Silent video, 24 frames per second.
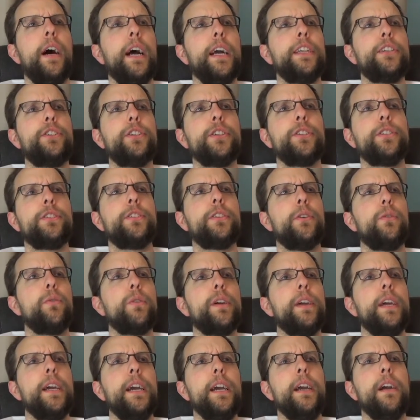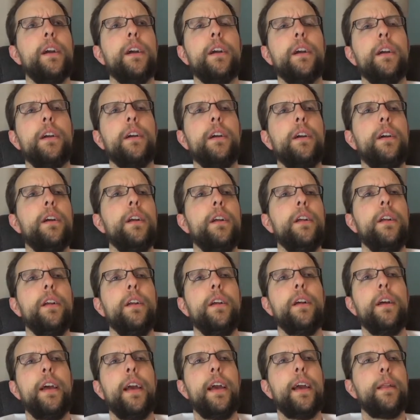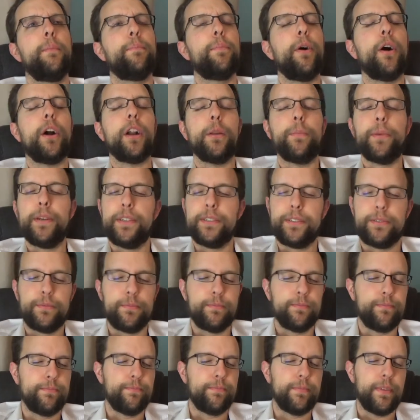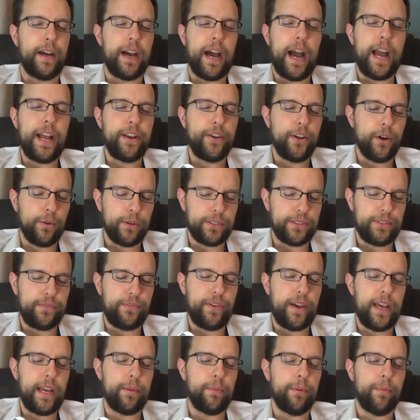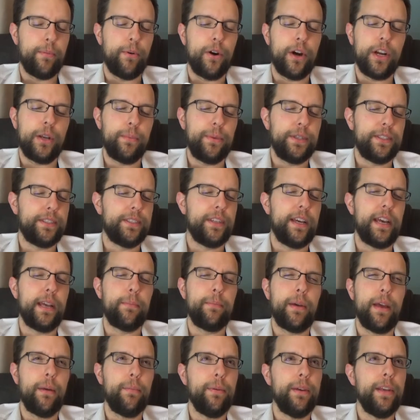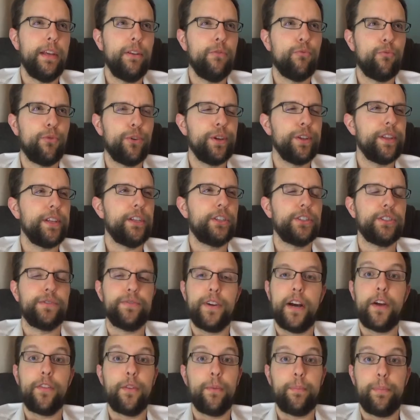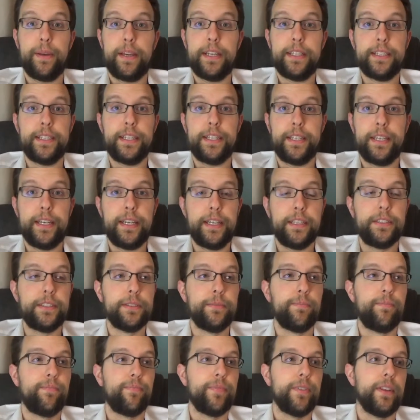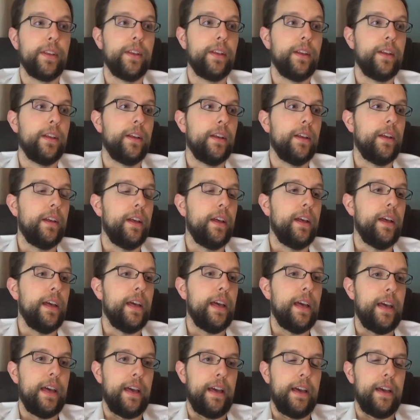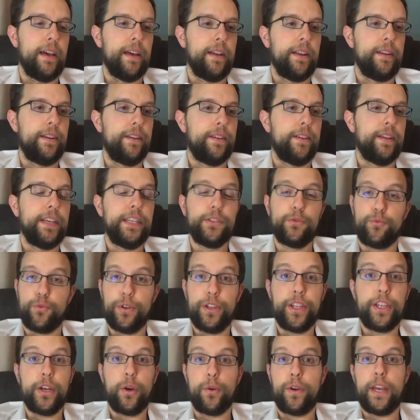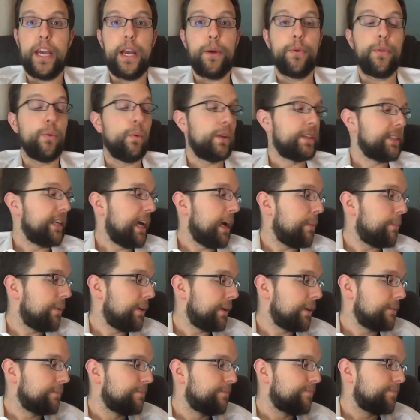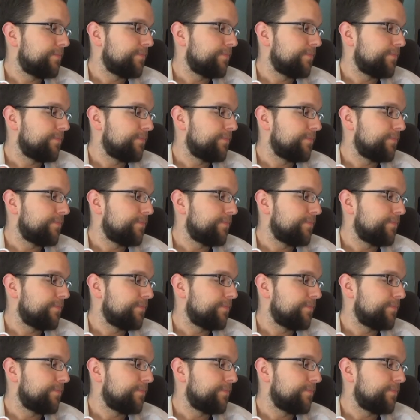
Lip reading: I just don't care. And part of me's, I know it's fake, but part of me is saying maybe he really just found the piece he needs. And he's really okay with what's happening.